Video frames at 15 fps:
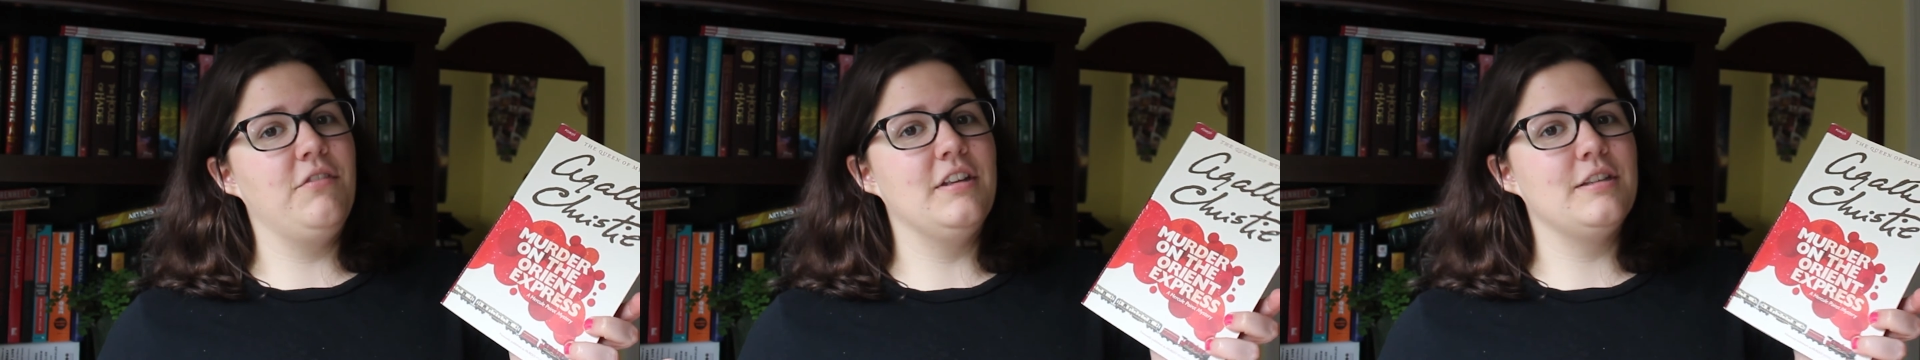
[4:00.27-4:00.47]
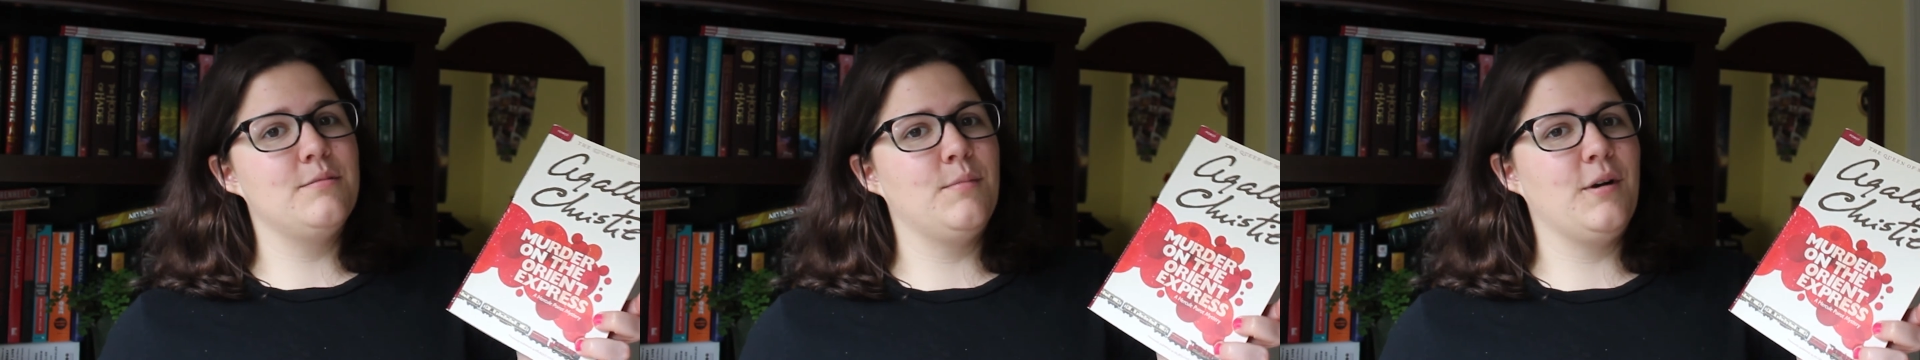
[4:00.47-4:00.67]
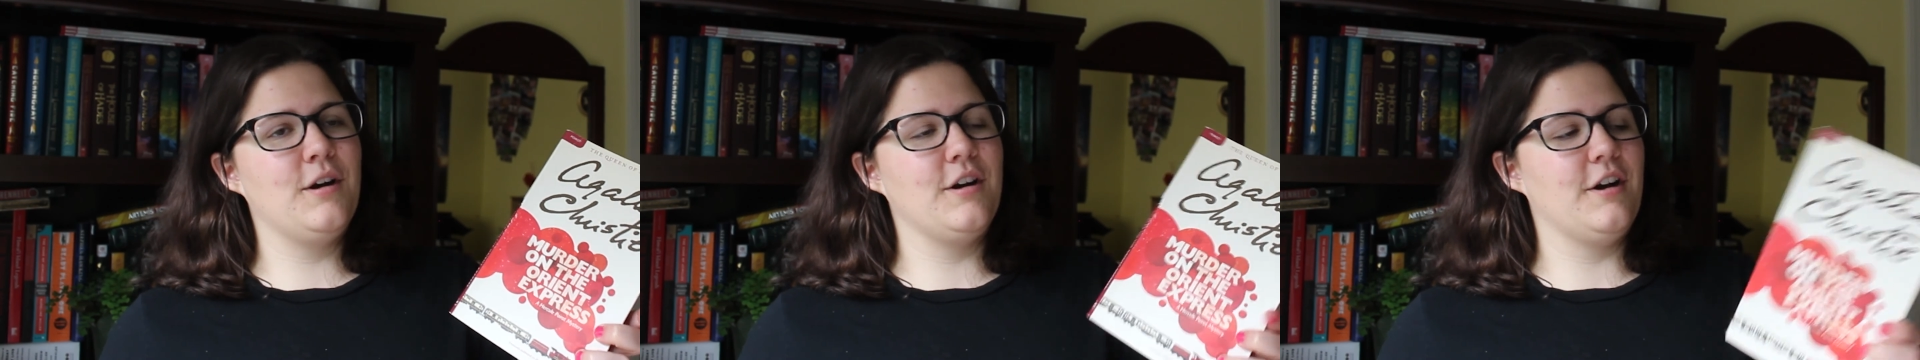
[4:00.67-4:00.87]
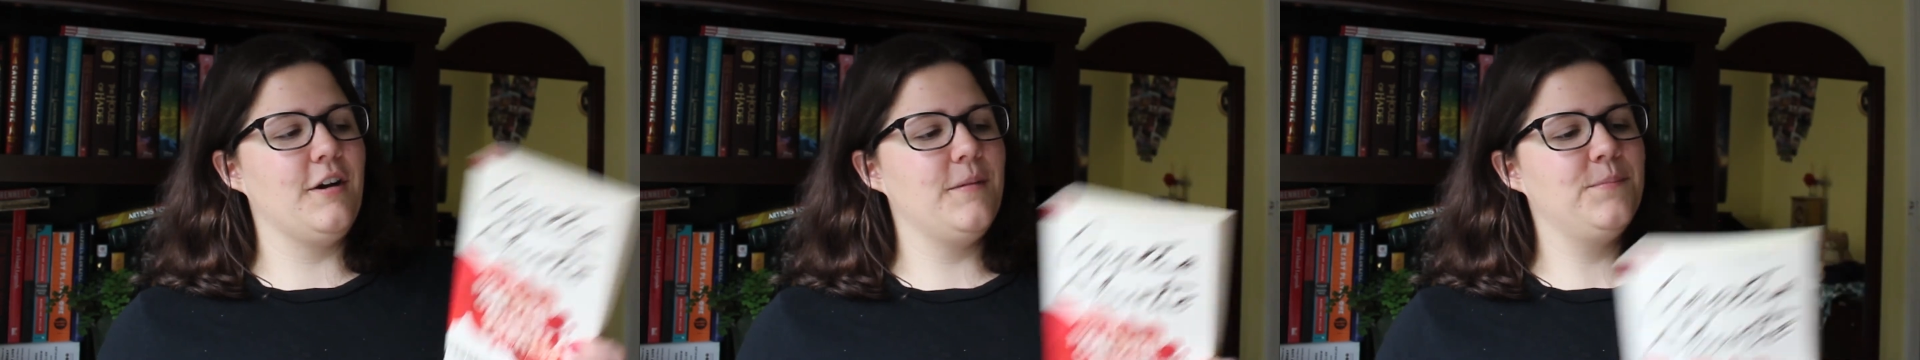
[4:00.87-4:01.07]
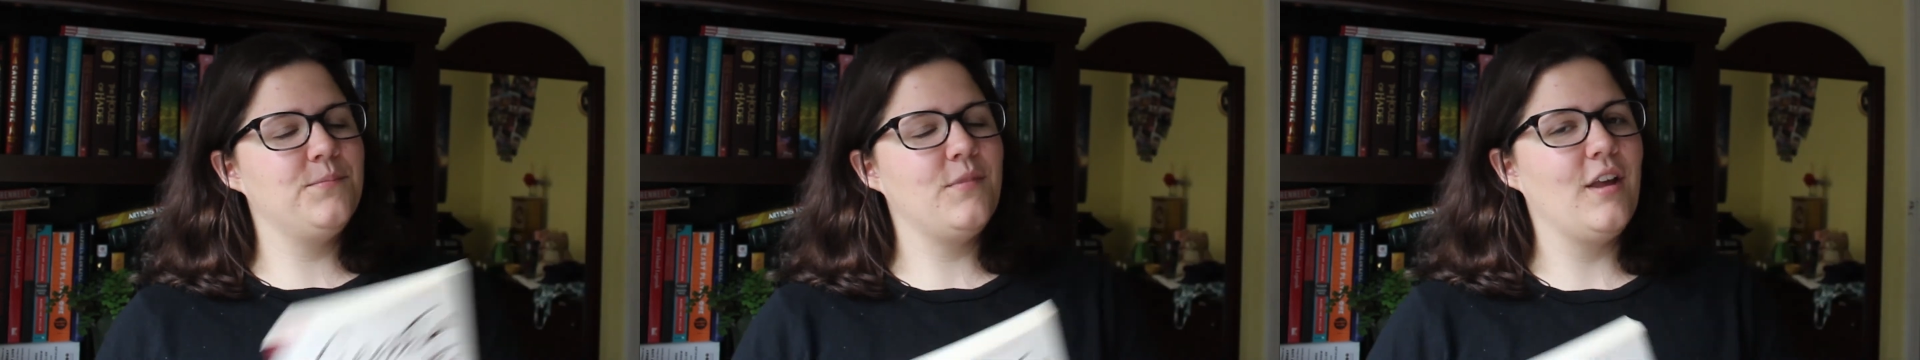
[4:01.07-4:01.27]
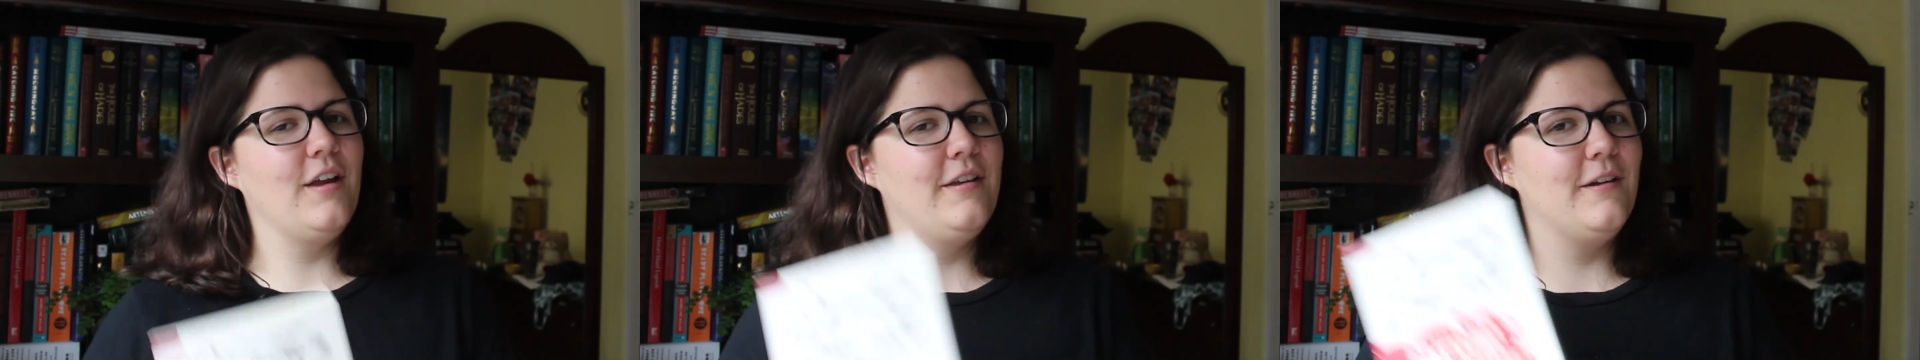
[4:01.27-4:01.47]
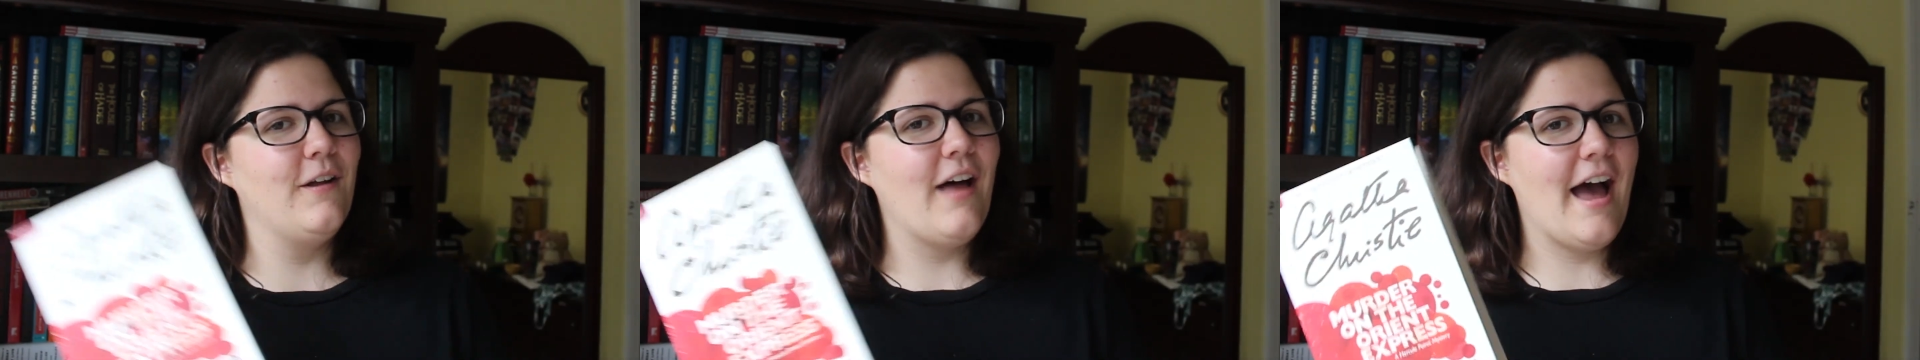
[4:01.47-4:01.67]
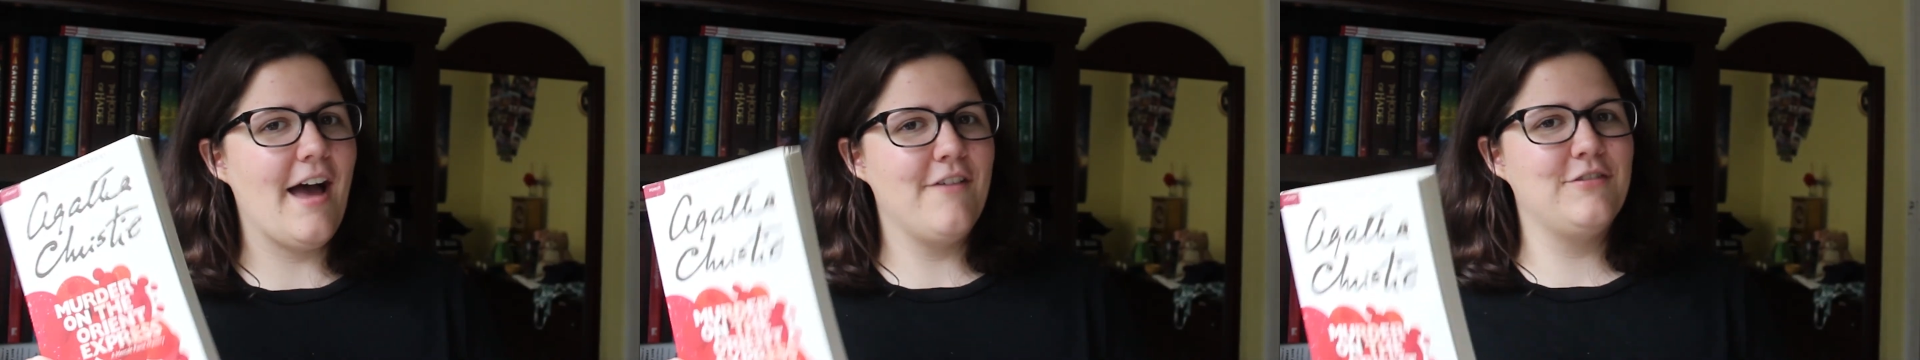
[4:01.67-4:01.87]
this murder?
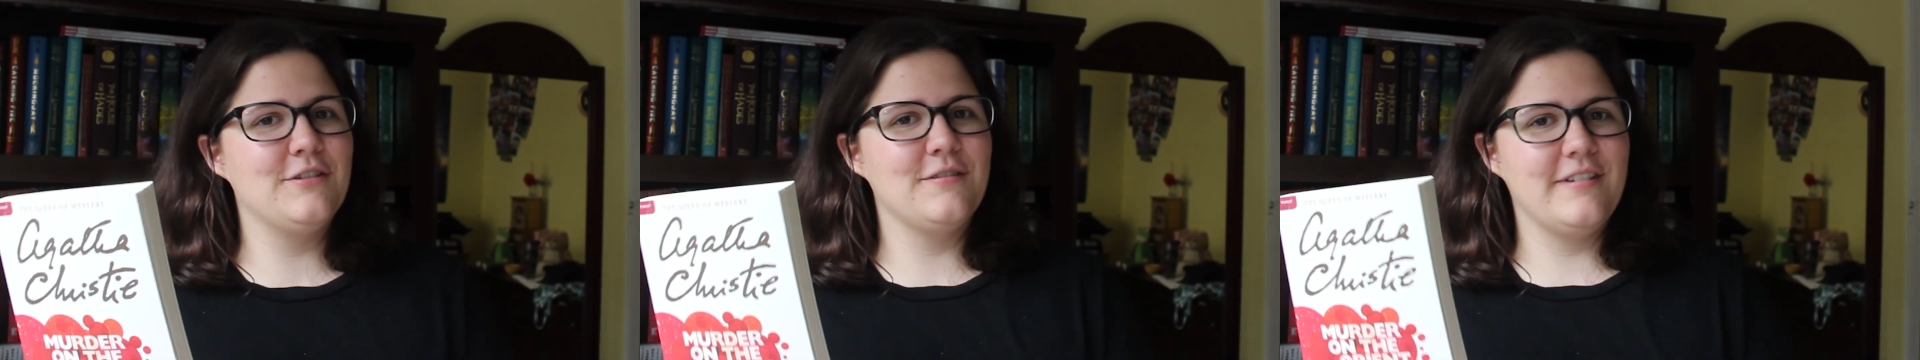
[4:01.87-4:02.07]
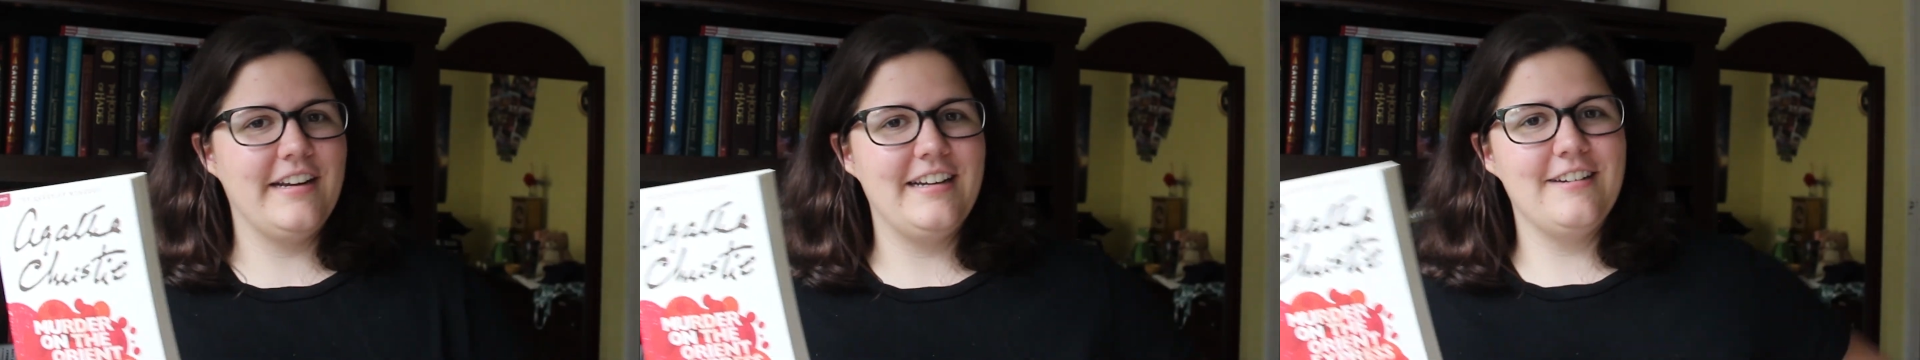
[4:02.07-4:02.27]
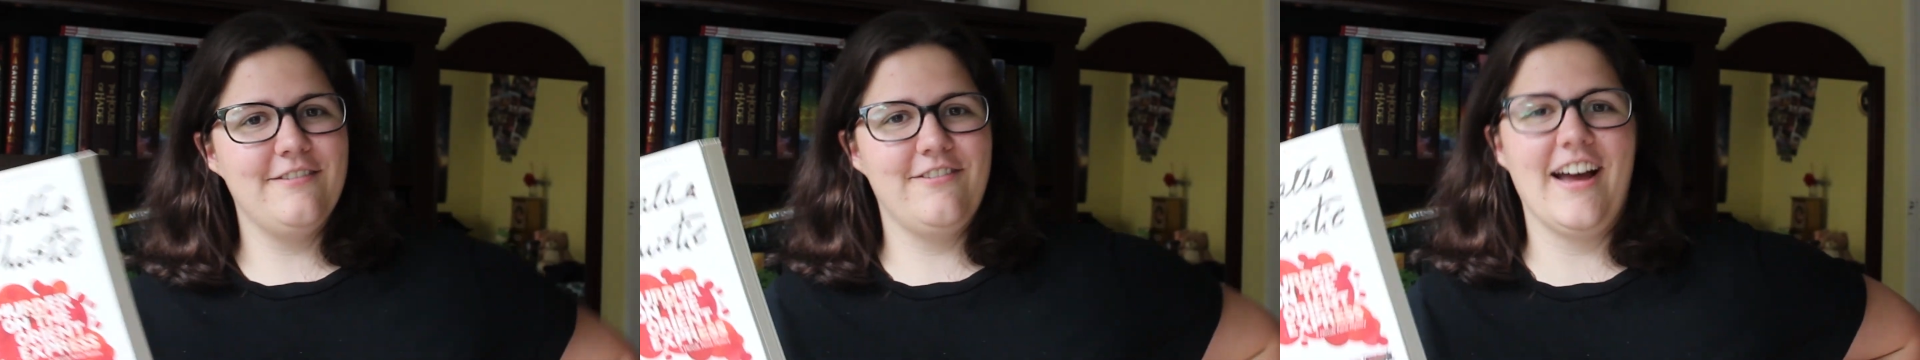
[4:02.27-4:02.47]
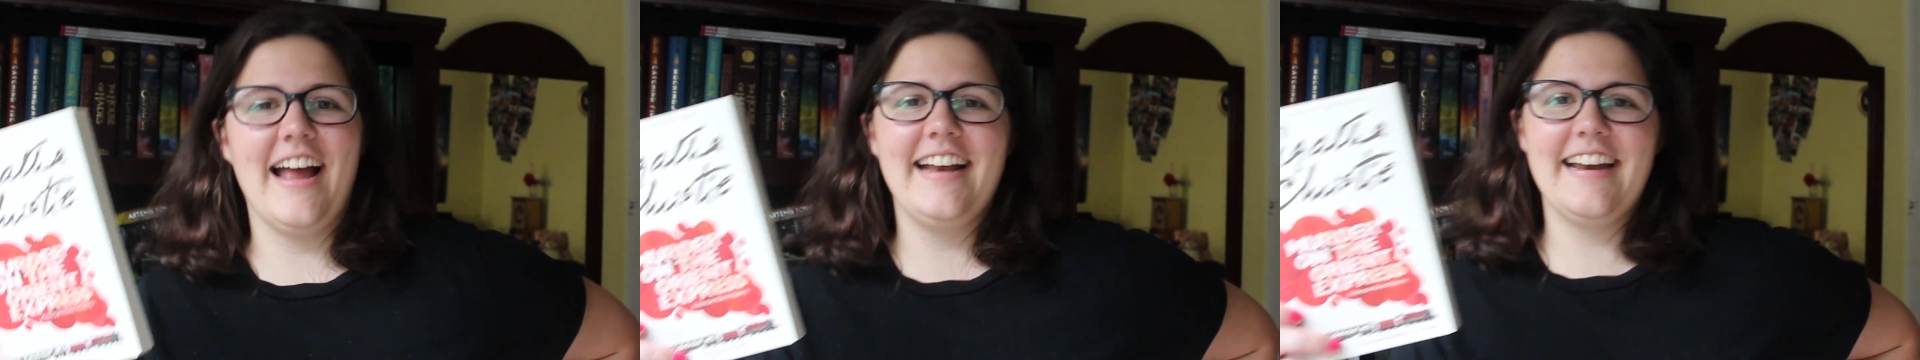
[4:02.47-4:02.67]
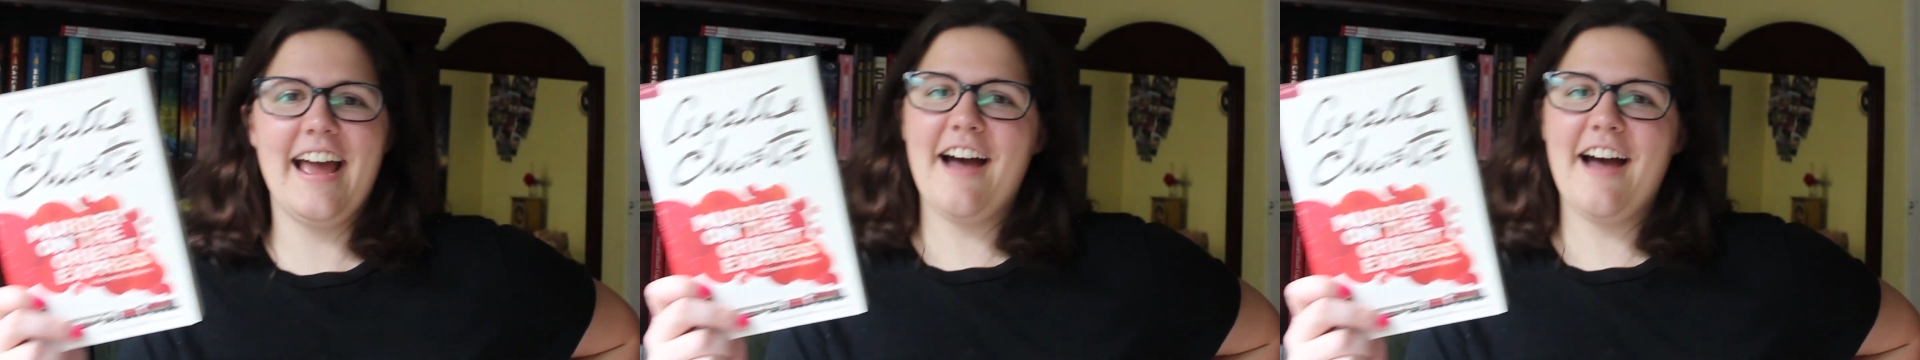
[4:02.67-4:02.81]
You'll have to read to find